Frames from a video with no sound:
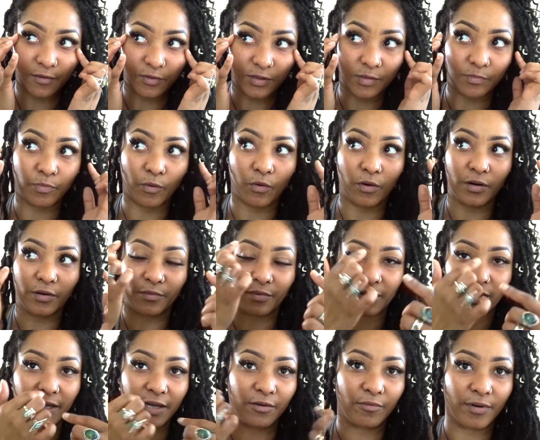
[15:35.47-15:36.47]
I was born
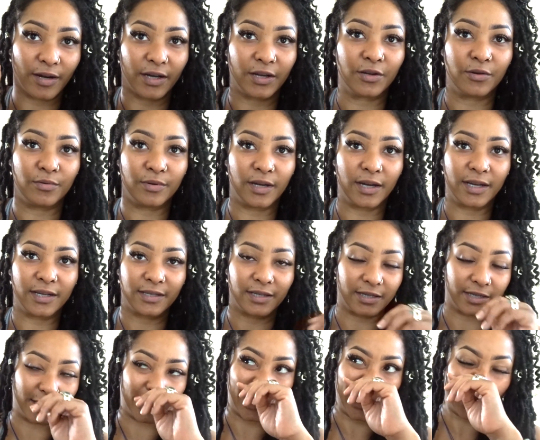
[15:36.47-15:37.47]
with like raccoon eyes.
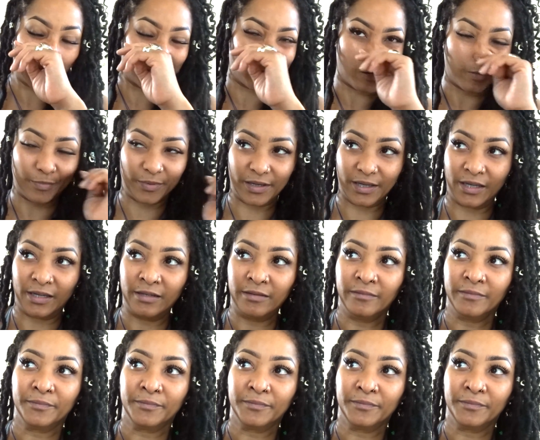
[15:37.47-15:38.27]
I just can't help it.